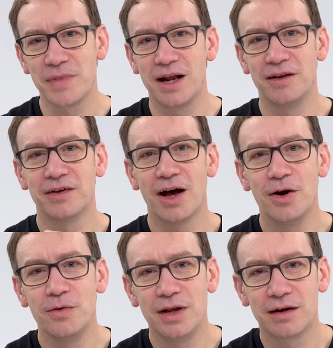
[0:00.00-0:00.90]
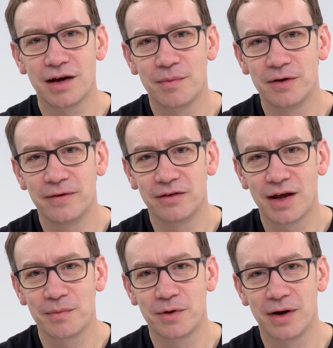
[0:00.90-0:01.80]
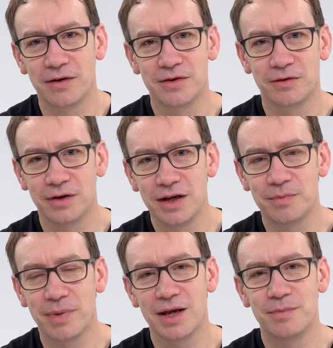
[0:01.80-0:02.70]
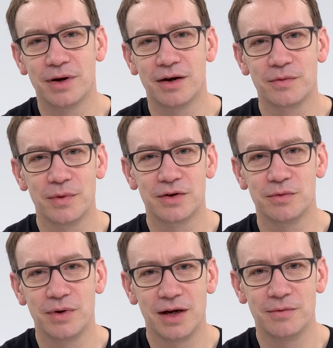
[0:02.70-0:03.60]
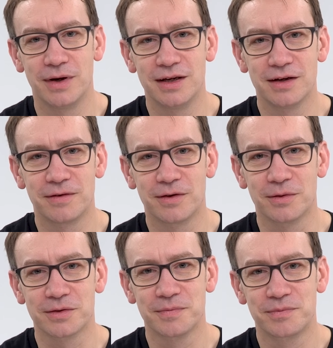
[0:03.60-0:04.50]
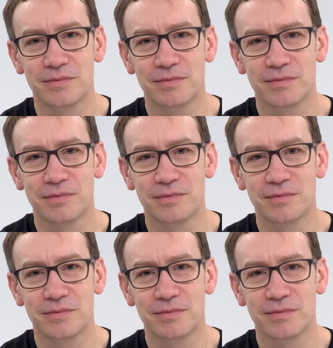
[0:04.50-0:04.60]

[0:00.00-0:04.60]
and it's only a couple of exam questions on each paper which are really, really difficult.